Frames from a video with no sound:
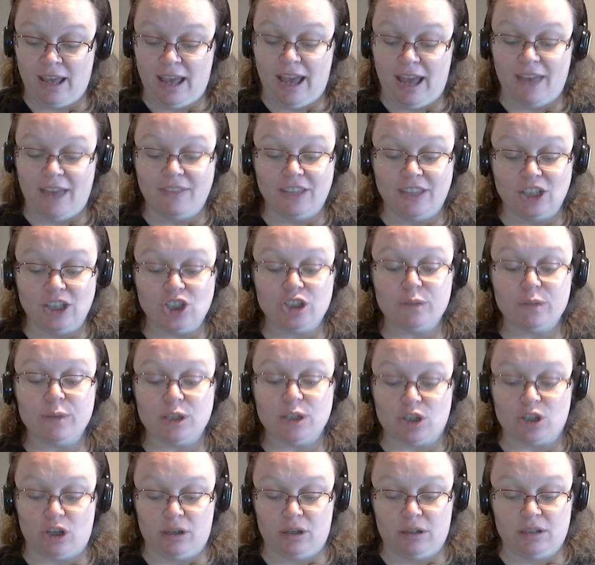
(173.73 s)
and then she
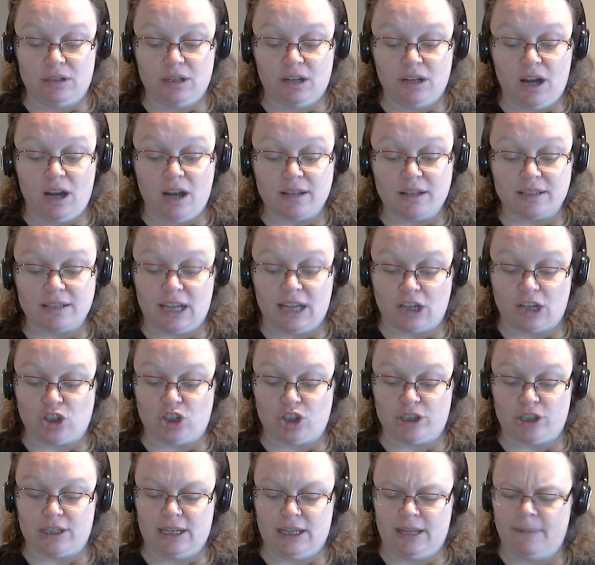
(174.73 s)
returned and asked
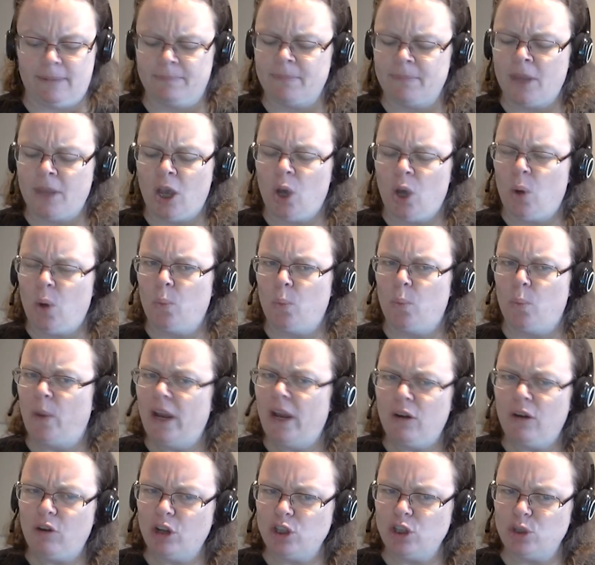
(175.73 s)
anxiously,
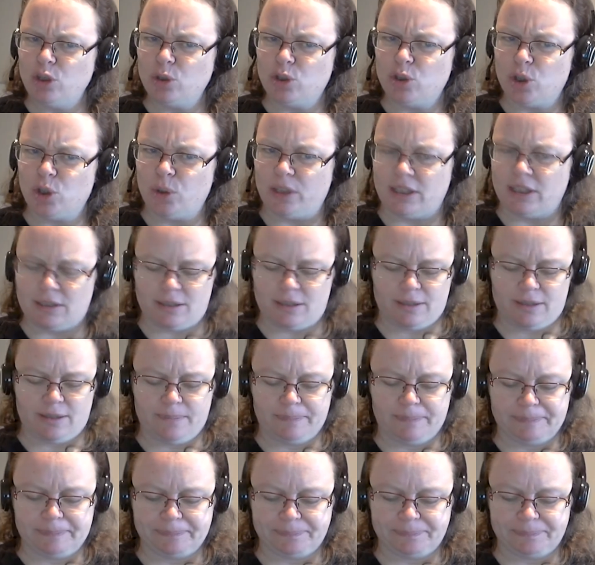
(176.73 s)
"Where are your joints?"